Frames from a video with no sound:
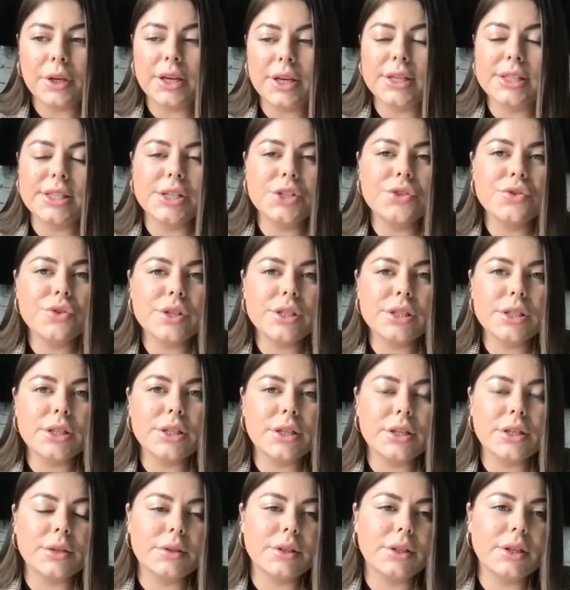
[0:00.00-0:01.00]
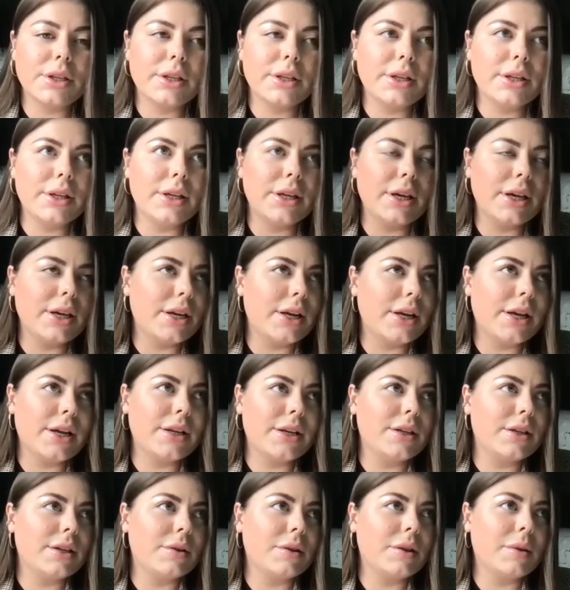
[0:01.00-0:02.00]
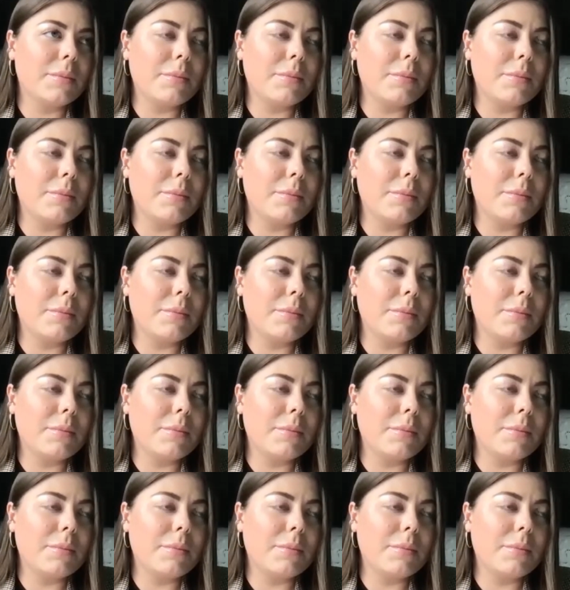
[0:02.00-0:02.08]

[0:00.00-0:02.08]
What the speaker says: He's interested in getting